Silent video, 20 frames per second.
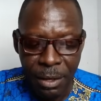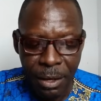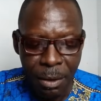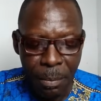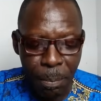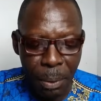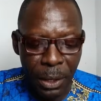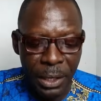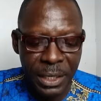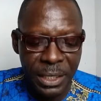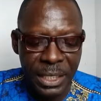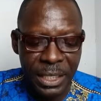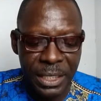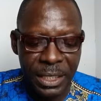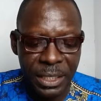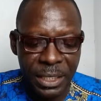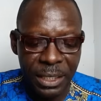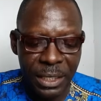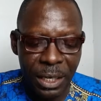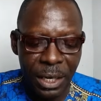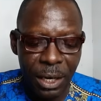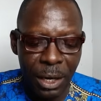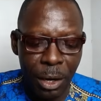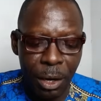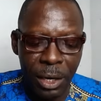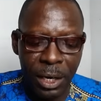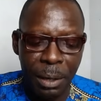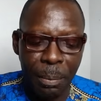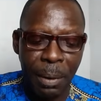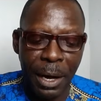Politics is all
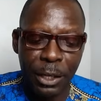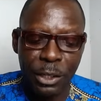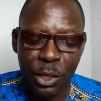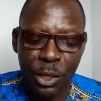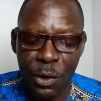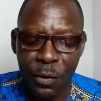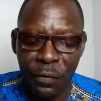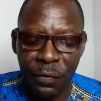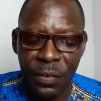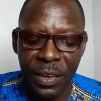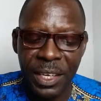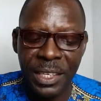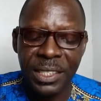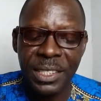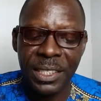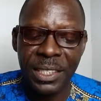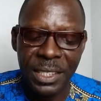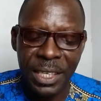about conflicts,